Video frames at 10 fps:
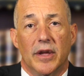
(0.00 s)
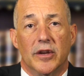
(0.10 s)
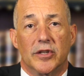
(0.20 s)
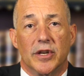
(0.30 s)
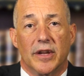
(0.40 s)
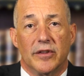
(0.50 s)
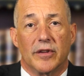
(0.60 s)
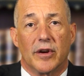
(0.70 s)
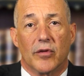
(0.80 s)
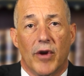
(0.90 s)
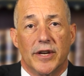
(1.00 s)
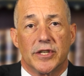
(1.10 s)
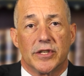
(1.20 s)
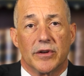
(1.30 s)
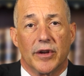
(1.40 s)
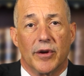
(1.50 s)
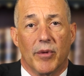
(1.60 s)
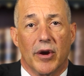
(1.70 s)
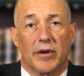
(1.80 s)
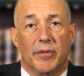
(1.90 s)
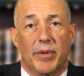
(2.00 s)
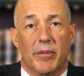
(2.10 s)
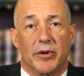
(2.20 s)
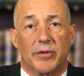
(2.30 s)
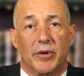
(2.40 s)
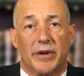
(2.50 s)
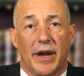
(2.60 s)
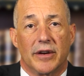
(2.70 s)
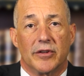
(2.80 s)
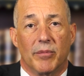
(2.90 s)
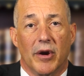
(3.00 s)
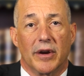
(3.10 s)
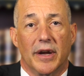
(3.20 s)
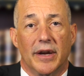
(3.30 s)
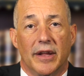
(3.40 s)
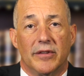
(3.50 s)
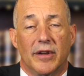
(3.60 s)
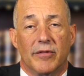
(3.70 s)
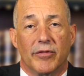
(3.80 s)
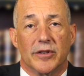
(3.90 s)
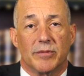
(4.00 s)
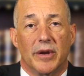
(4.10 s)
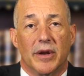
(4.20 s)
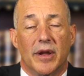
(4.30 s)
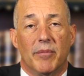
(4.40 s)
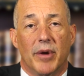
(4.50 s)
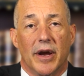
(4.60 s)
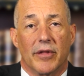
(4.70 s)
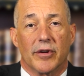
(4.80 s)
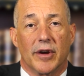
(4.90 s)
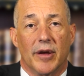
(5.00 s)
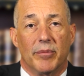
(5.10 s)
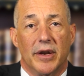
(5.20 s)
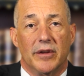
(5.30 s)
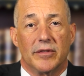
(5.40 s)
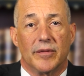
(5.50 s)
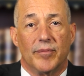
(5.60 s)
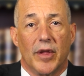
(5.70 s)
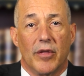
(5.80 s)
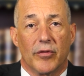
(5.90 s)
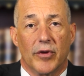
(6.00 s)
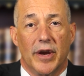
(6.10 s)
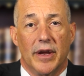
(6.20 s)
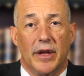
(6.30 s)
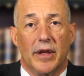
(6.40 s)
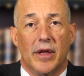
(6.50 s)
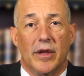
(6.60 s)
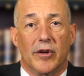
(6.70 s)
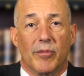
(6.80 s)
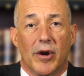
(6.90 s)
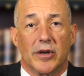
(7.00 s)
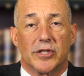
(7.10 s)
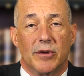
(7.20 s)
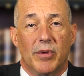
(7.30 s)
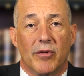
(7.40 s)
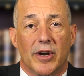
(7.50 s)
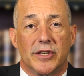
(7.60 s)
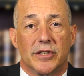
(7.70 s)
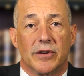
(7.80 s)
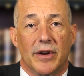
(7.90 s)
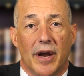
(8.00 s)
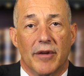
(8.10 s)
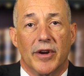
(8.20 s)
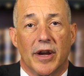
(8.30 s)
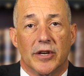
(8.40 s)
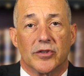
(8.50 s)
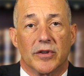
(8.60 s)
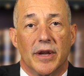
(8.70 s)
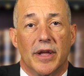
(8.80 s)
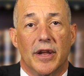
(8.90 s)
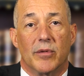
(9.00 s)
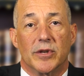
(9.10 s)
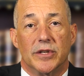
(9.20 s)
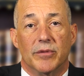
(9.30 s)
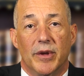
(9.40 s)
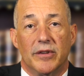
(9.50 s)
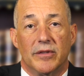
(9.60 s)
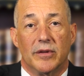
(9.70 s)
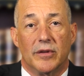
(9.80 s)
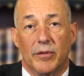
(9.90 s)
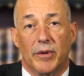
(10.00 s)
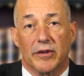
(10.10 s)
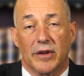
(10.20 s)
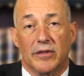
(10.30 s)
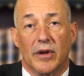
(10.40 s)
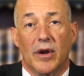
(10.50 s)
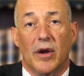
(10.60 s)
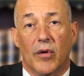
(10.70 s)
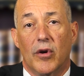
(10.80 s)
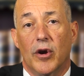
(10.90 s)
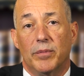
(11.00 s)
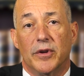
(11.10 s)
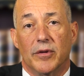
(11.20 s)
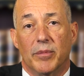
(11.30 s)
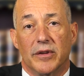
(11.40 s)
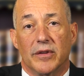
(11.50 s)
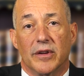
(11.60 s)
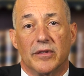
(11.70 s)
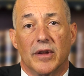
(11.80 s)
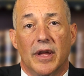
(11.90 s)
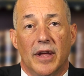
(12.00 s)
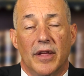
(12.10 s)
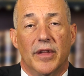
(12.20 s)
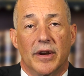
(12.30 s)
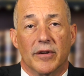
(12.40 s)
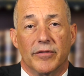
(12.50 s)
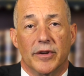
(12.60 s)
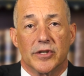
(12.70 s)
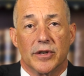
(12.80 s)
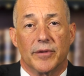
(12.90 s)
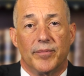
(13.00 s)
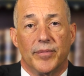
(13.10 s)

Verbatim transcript: you should consider registering your mark to be able to protect your mark against infringement by other companies. Three, your mark should be registered in every country in which you do business or hope to do business in the near future.